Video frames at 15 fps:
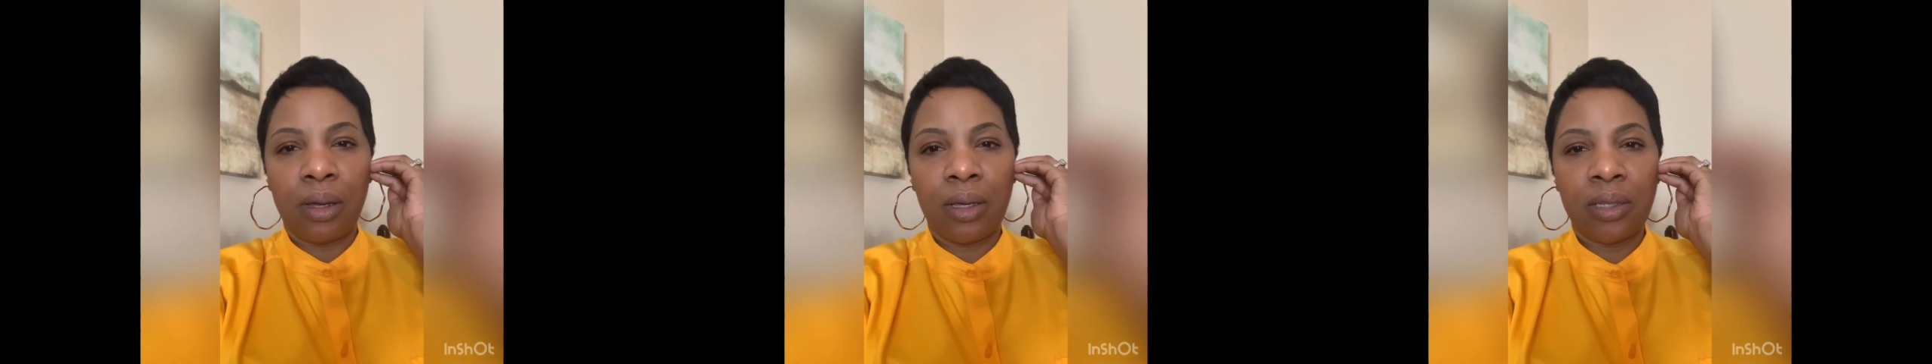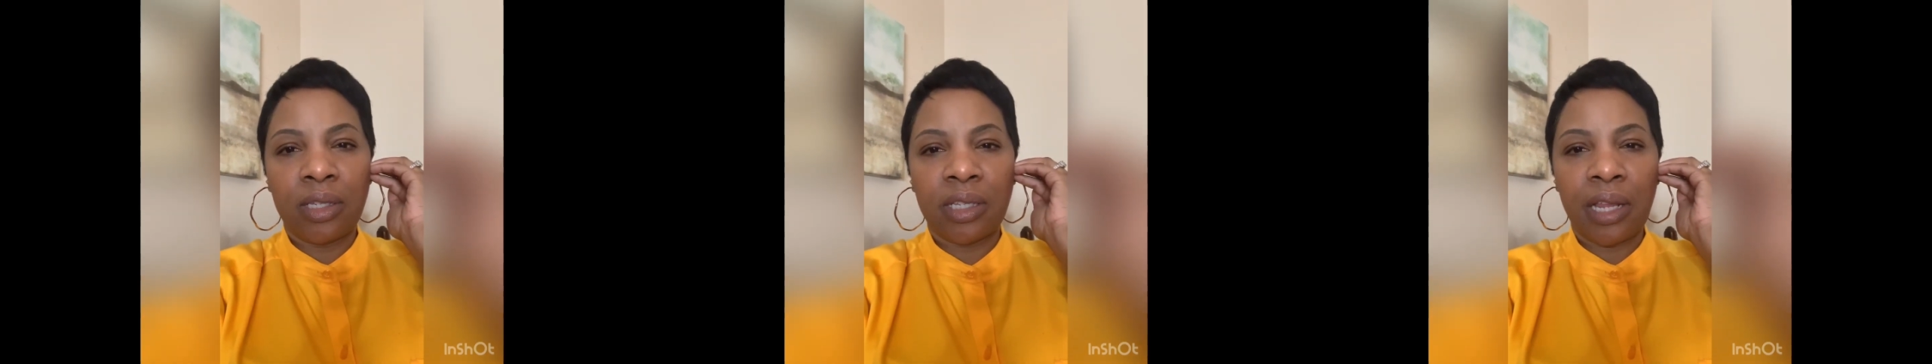
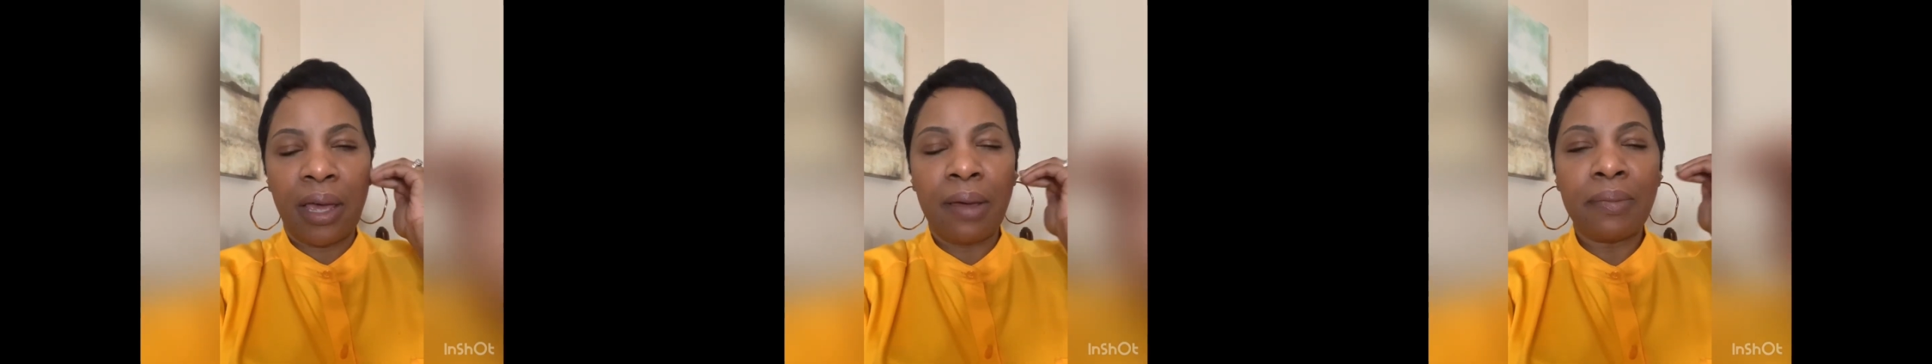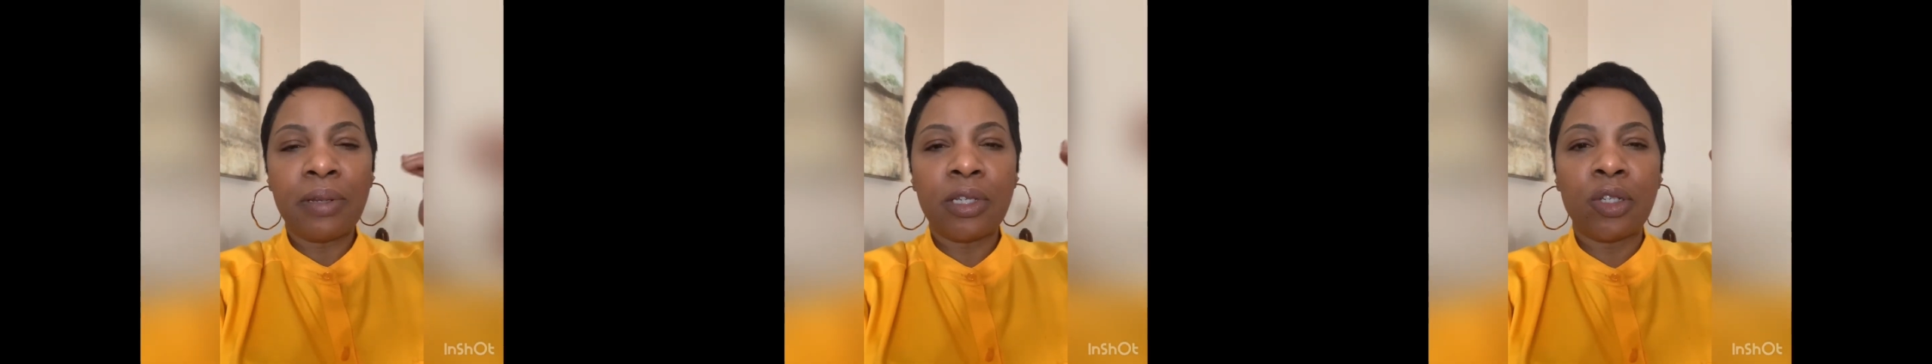
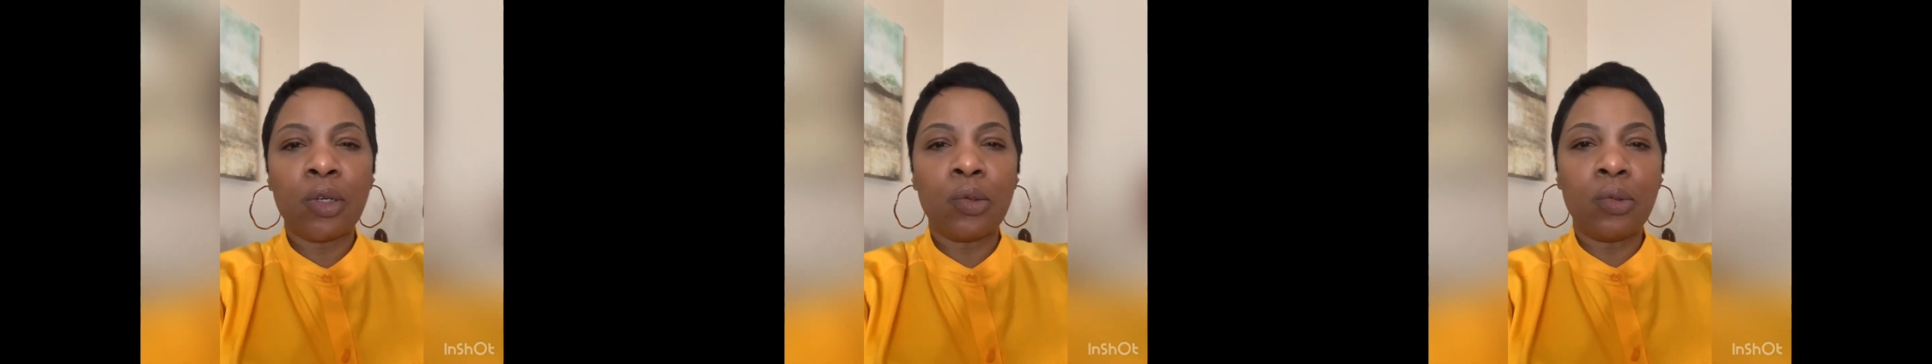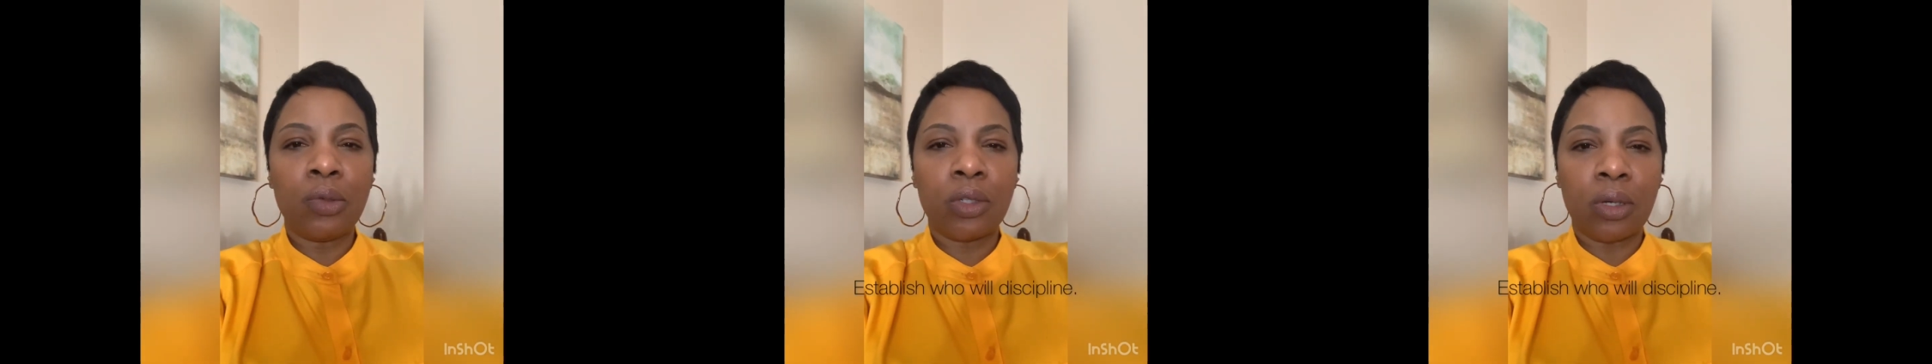Establish
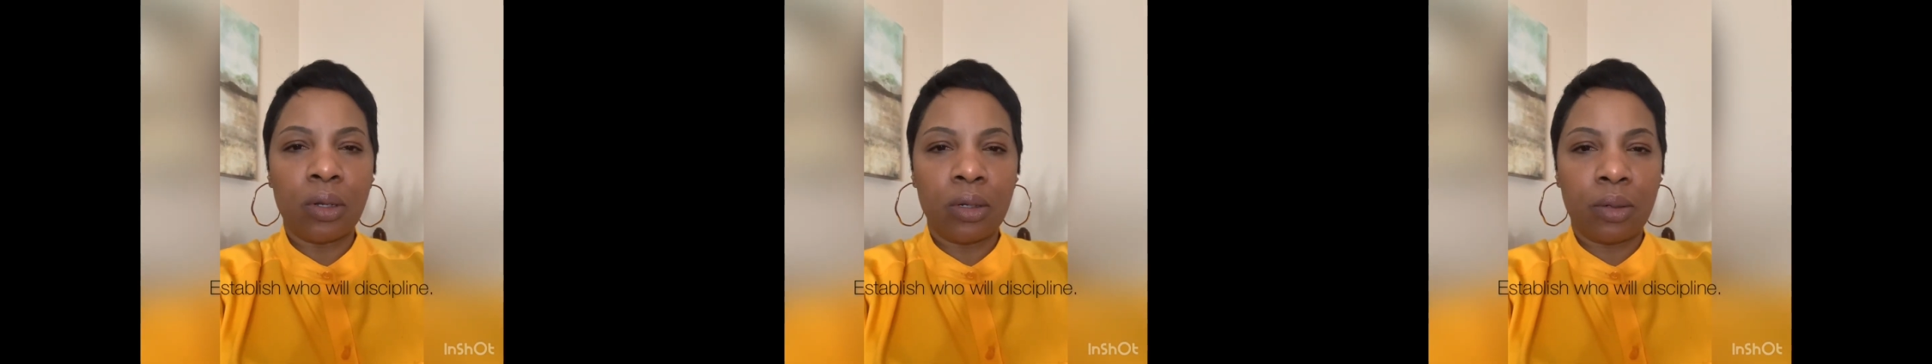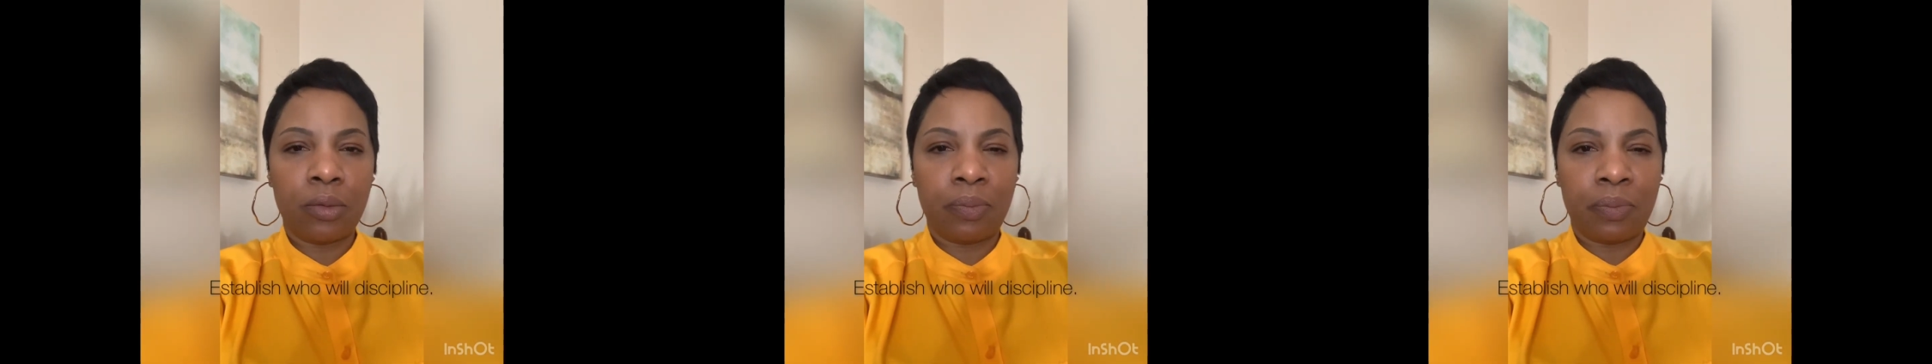who's
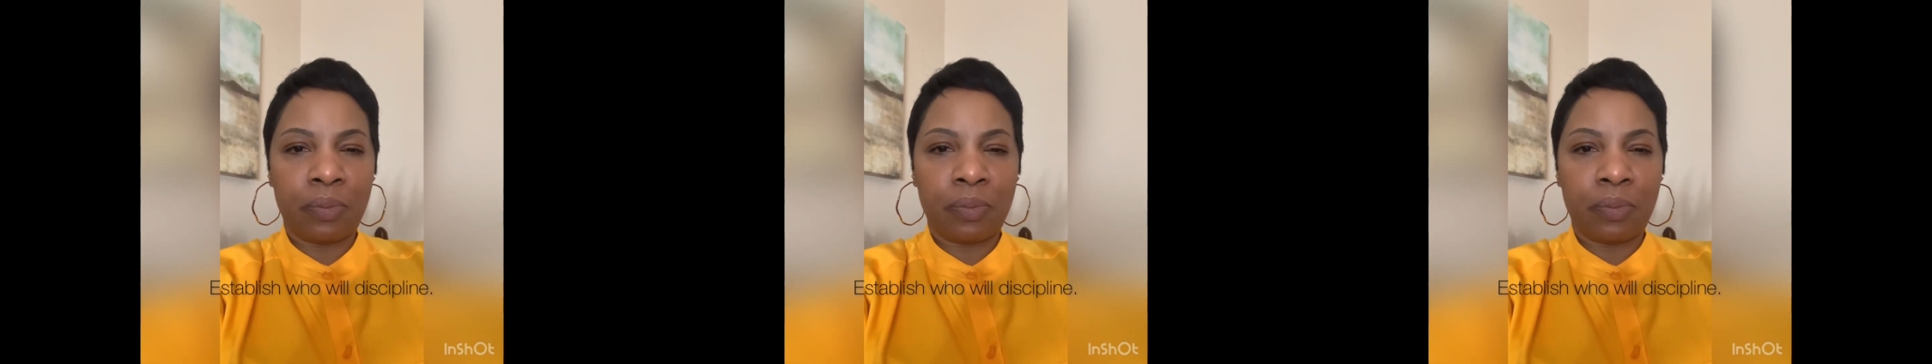gonna